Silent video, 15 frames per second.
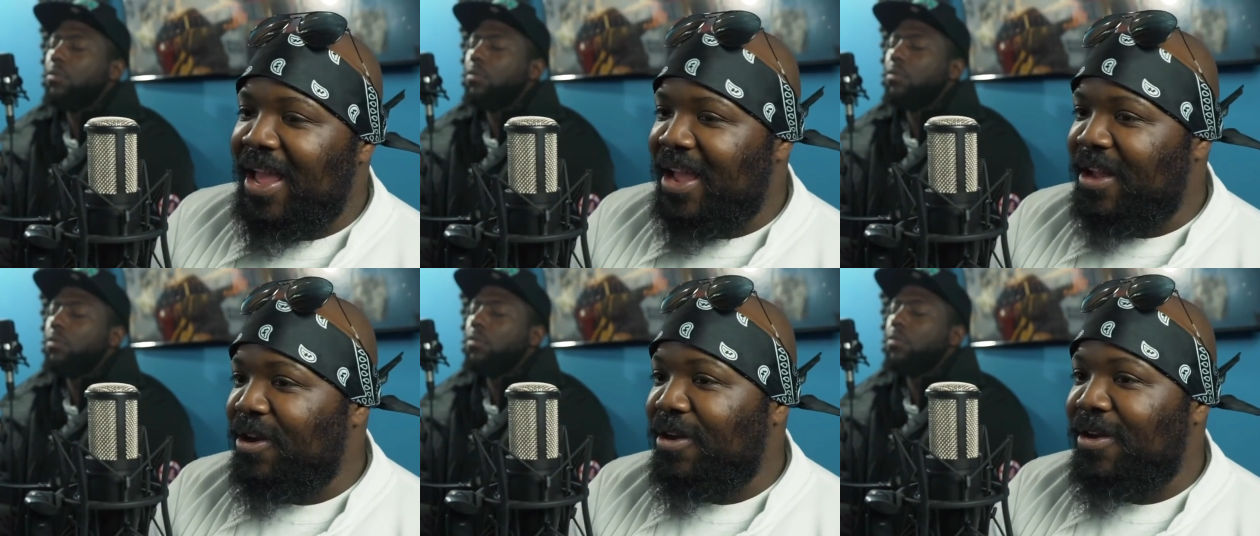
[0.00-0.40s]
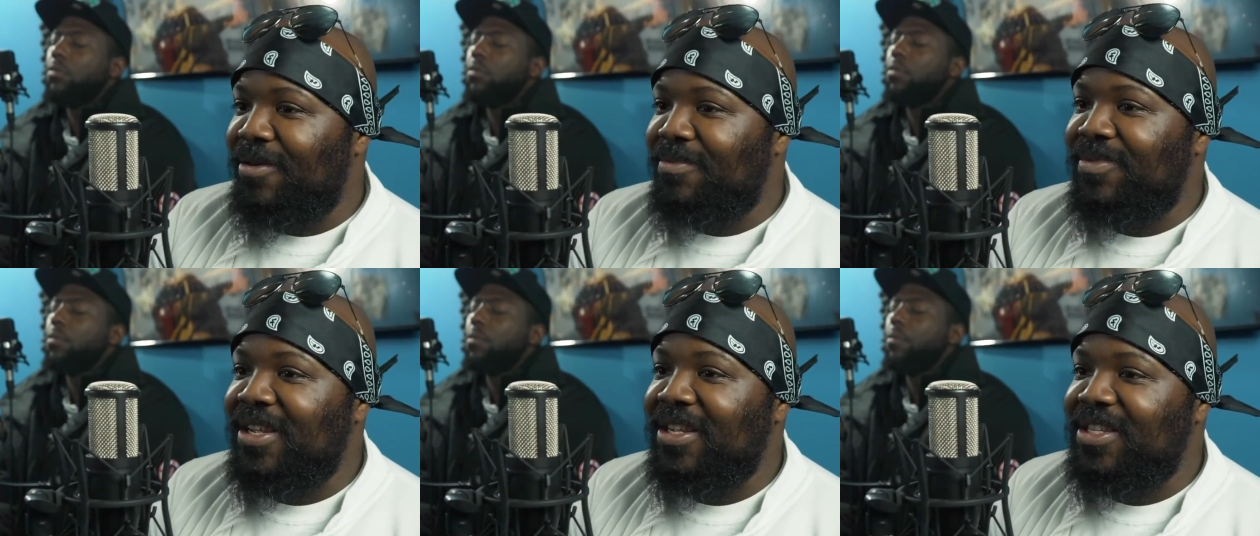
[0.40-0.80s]
Speaker 1: And
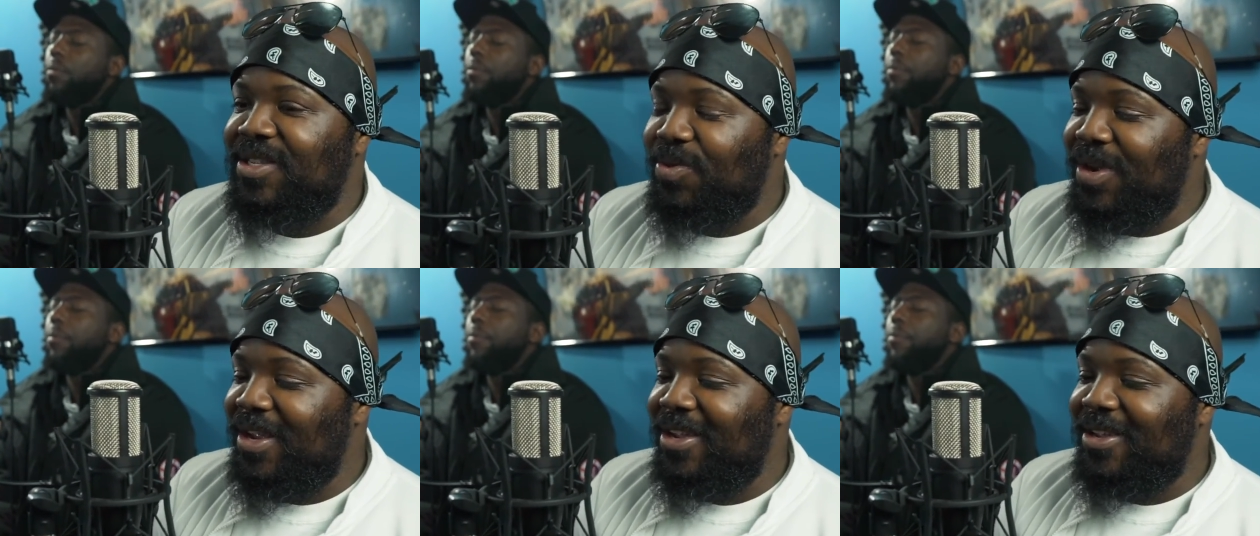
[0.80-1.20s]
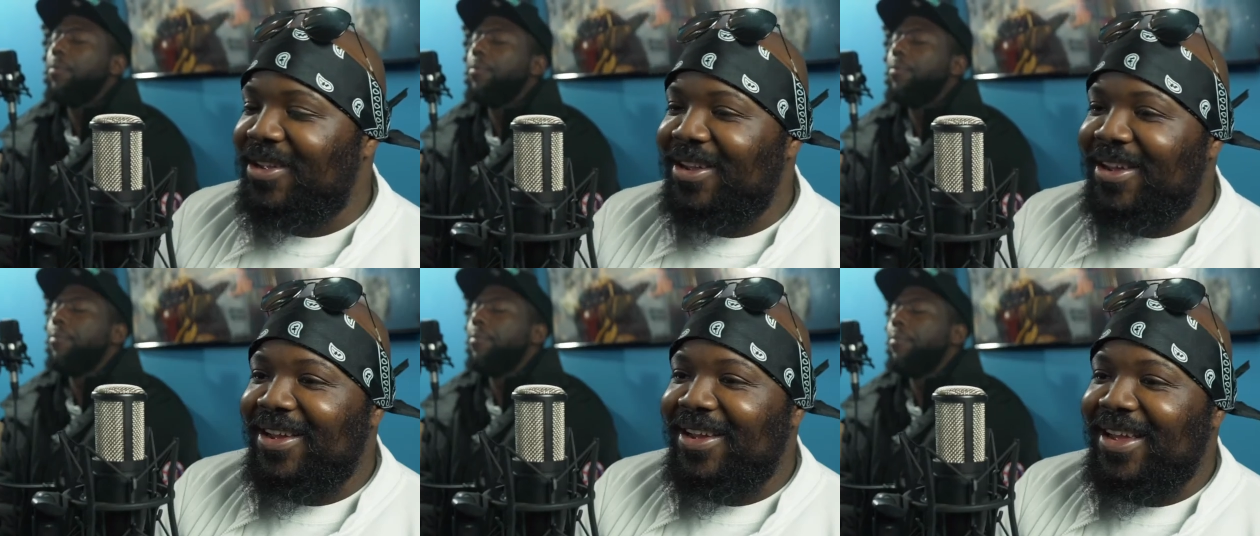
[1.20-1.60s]
um, this week,
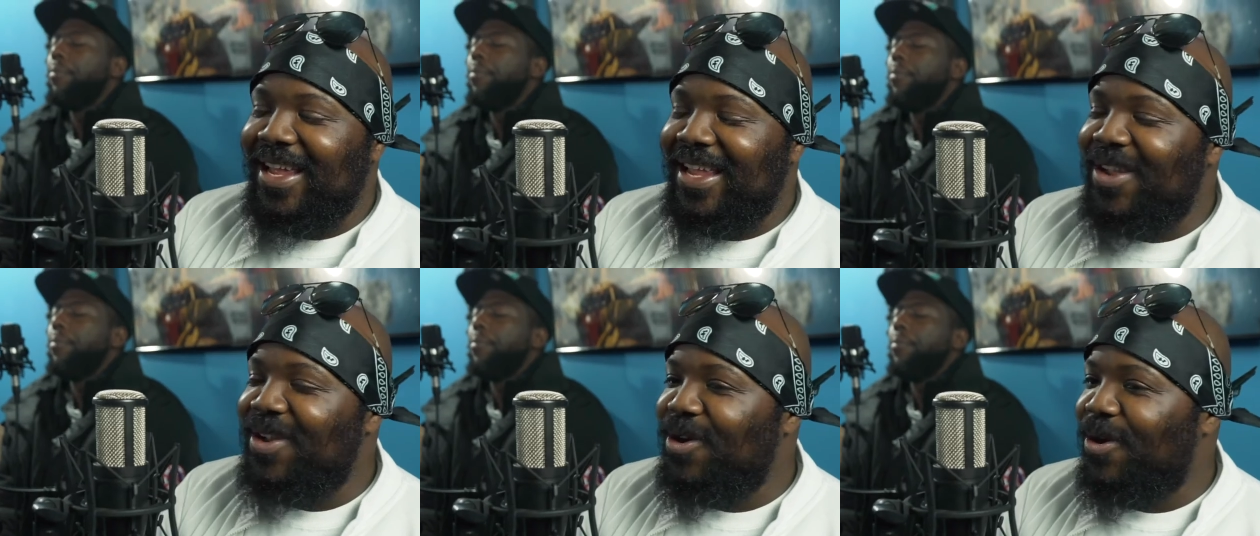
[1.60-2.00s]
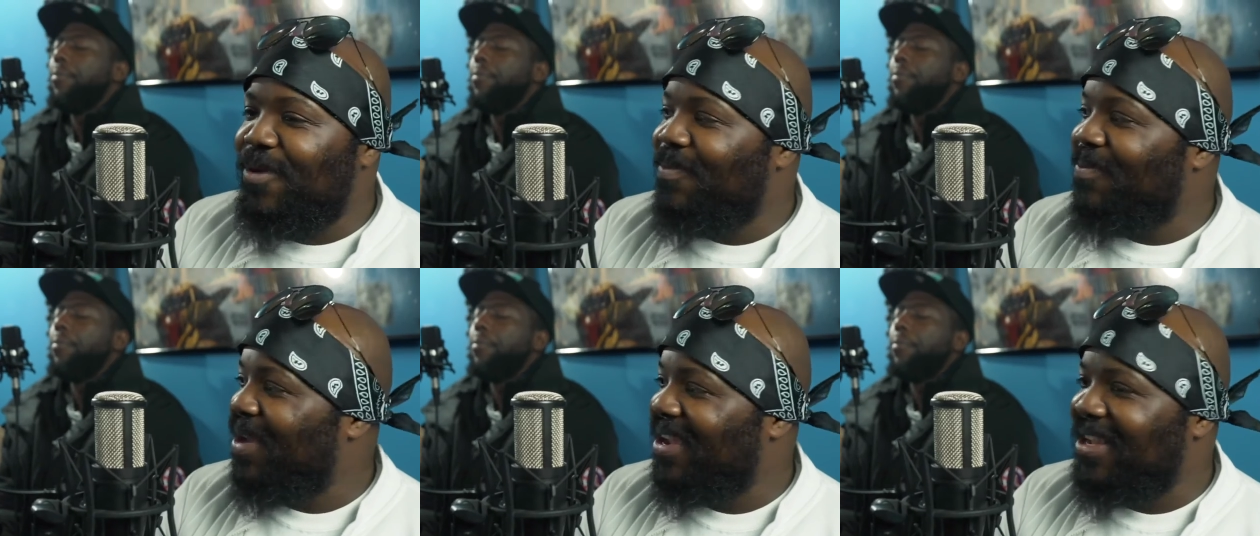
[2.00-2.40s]
you know,
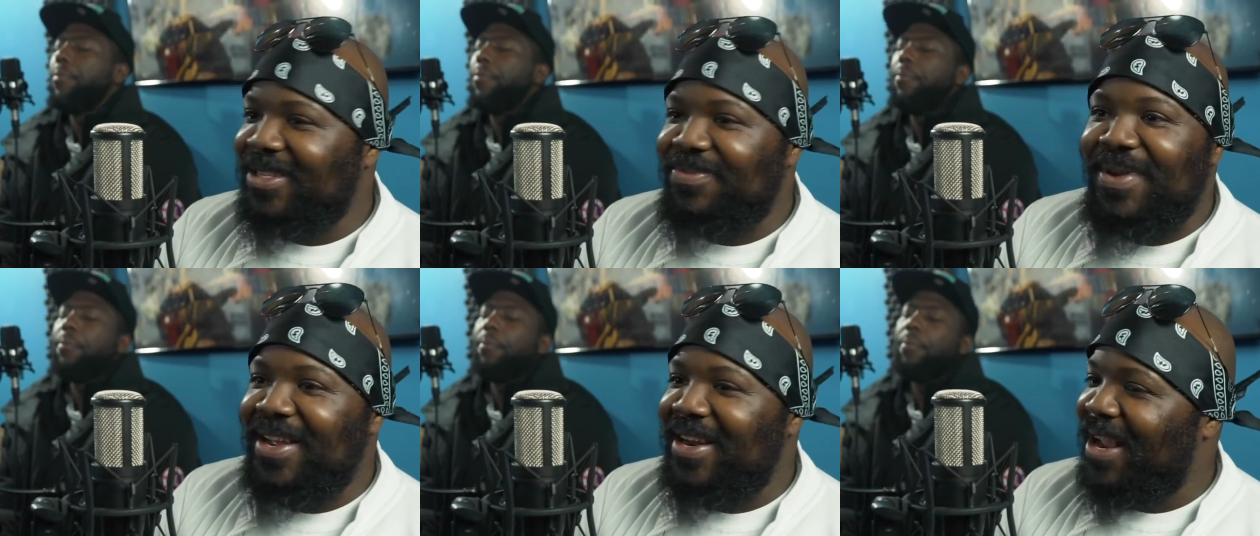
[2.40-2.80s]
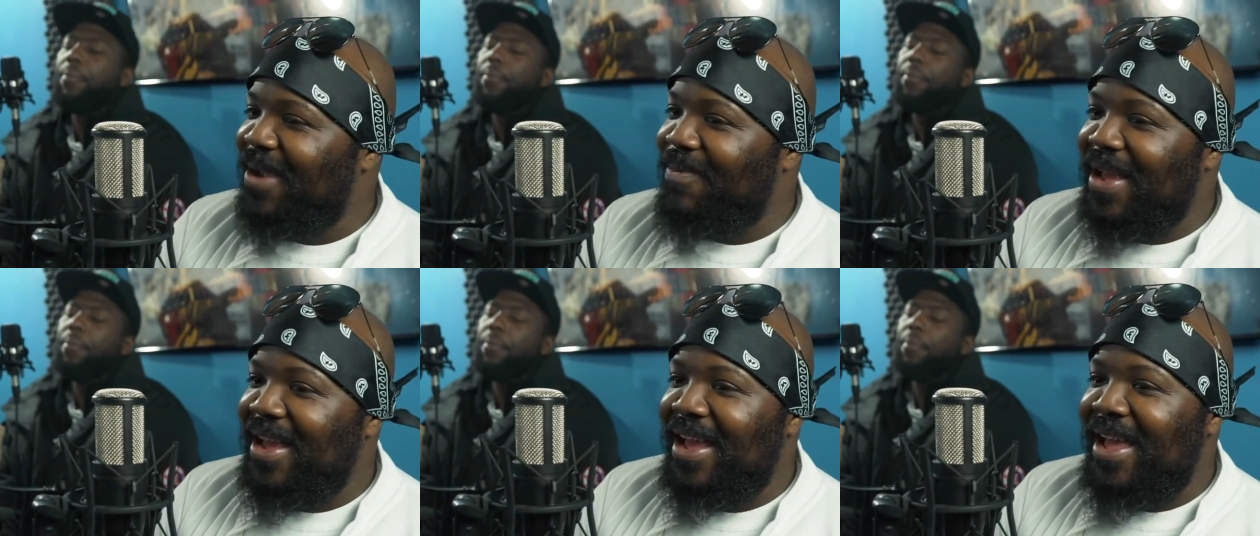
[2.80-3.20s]
niggas be in their
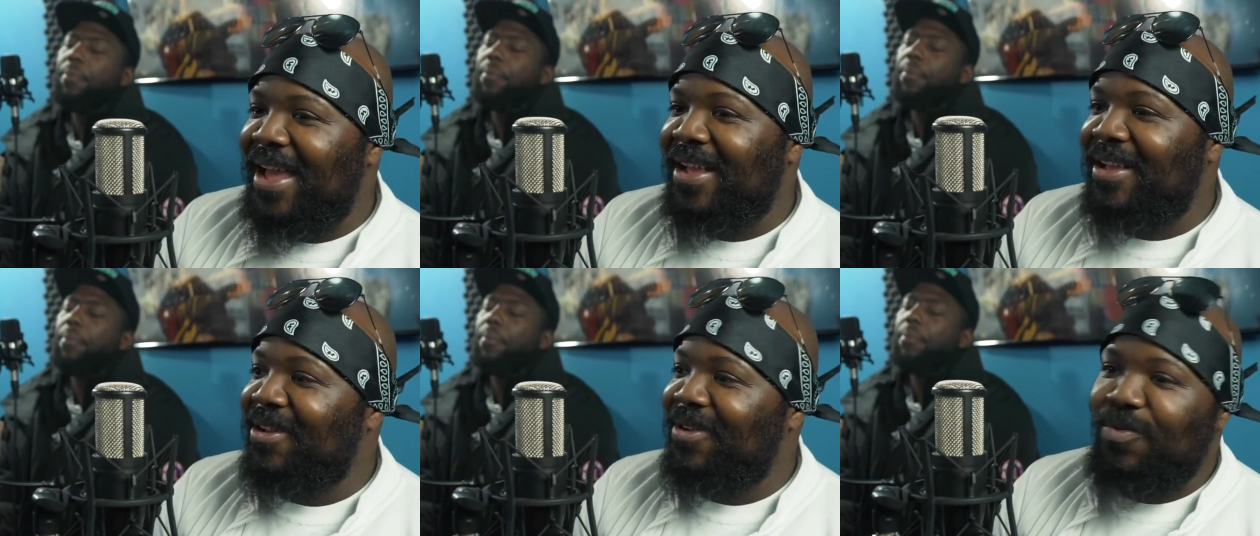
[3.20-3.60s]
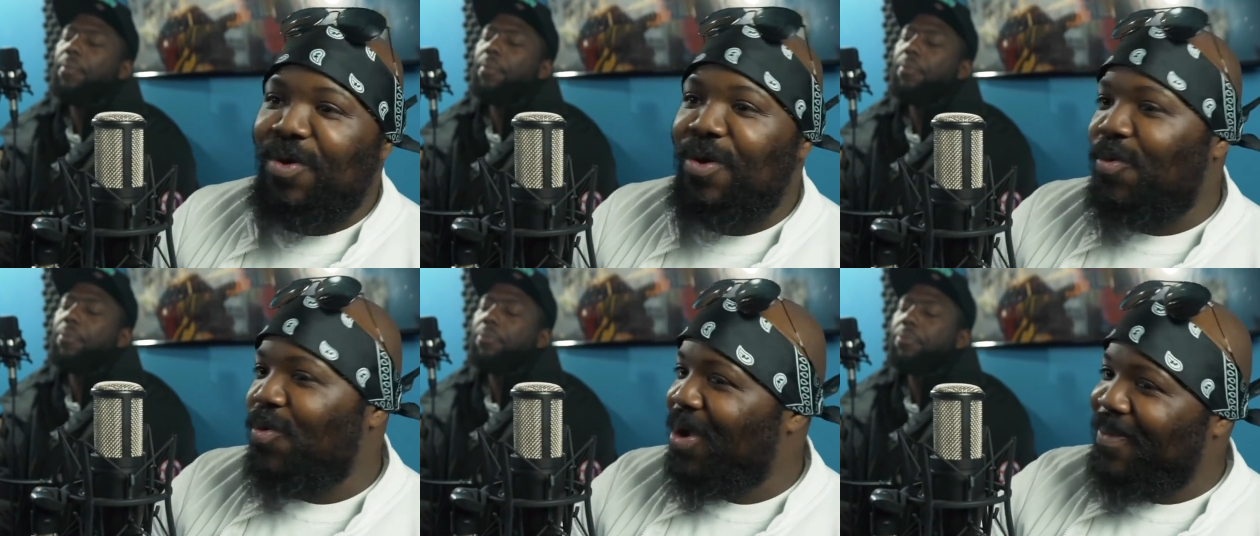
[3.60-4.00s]
bag,
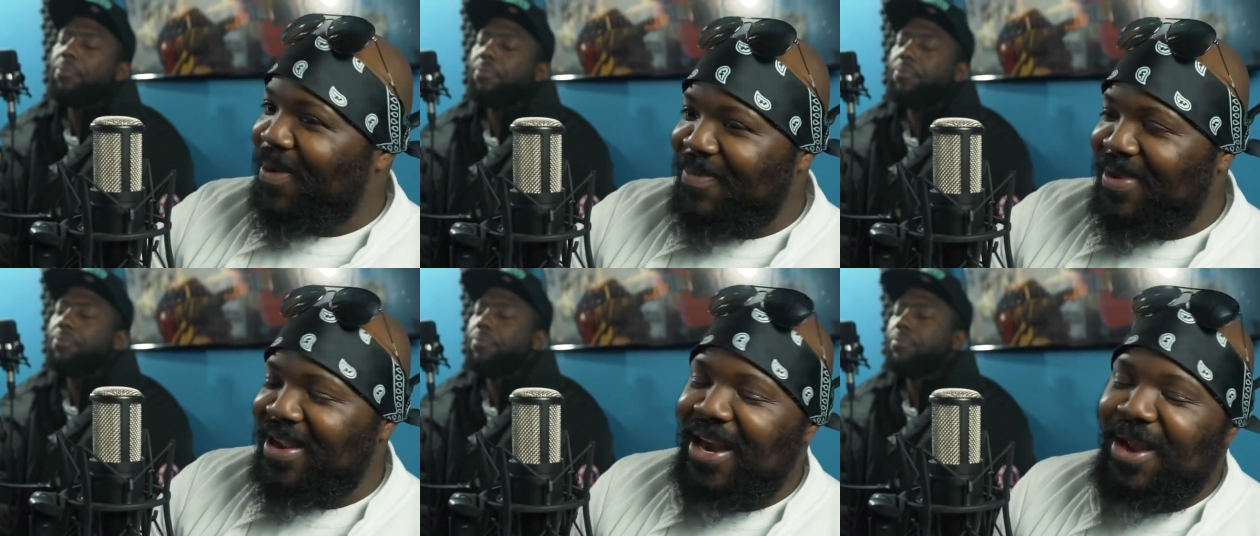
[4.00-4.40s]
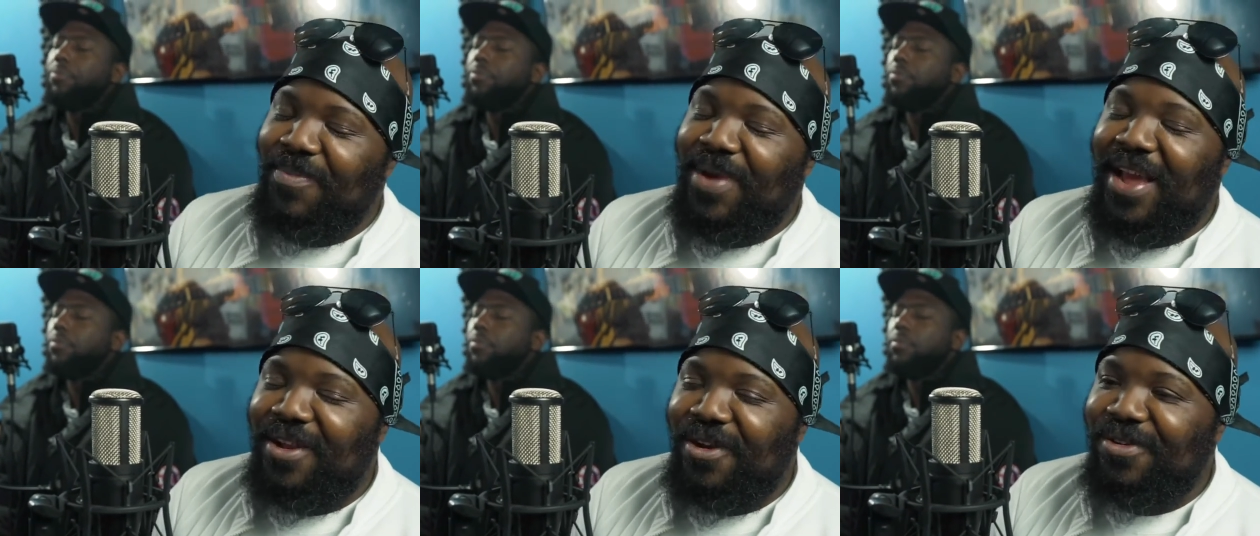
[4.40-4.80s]
well, women be in their
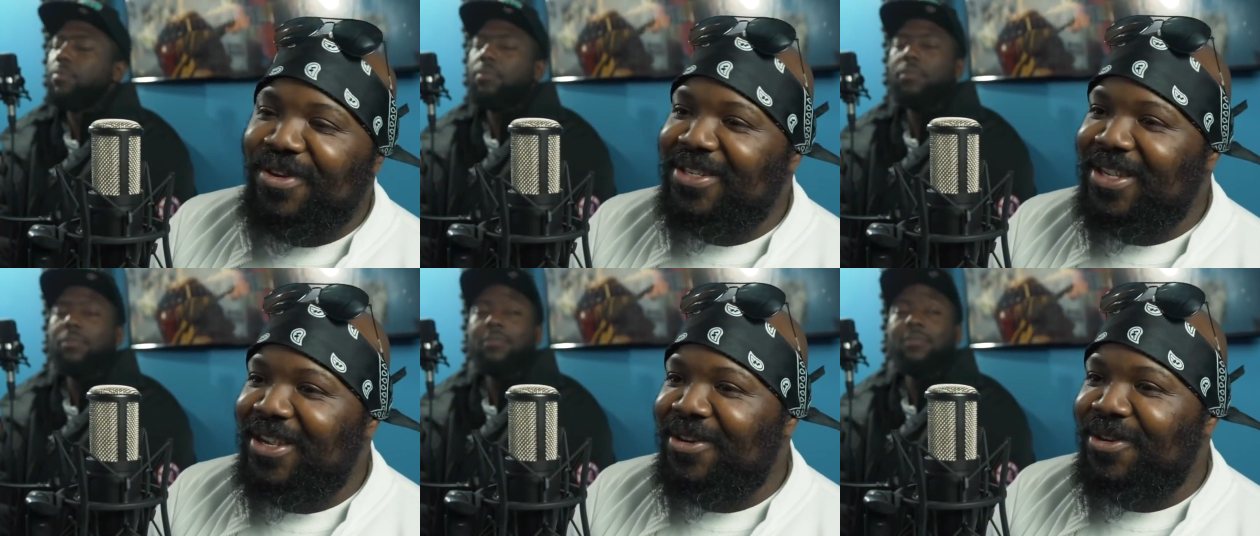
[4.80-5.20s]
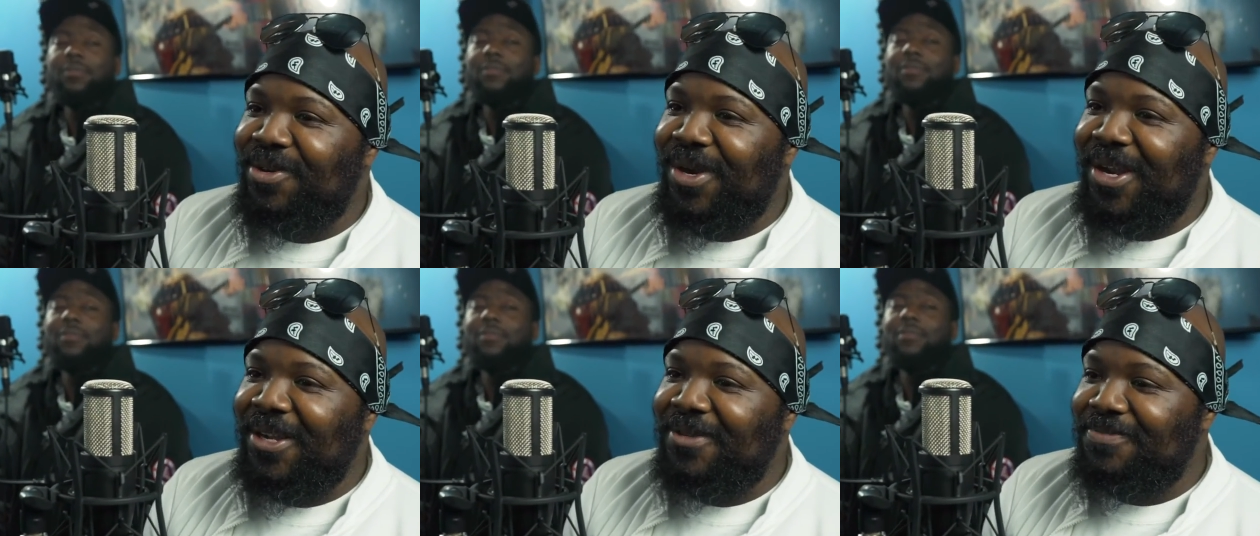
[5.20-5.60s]
bag on this
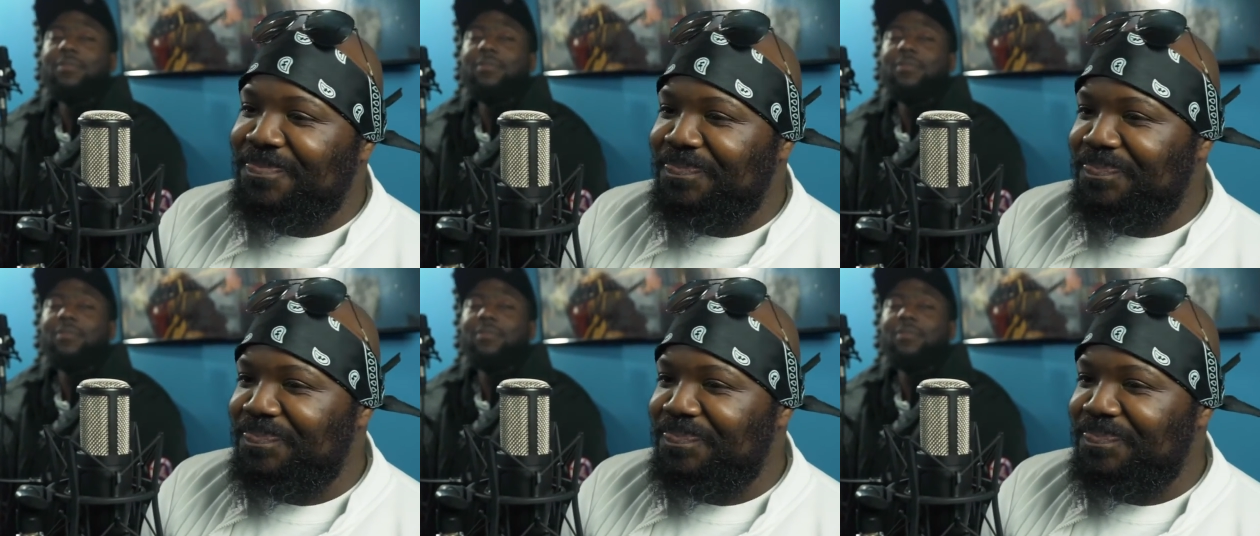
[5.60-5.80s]
internet.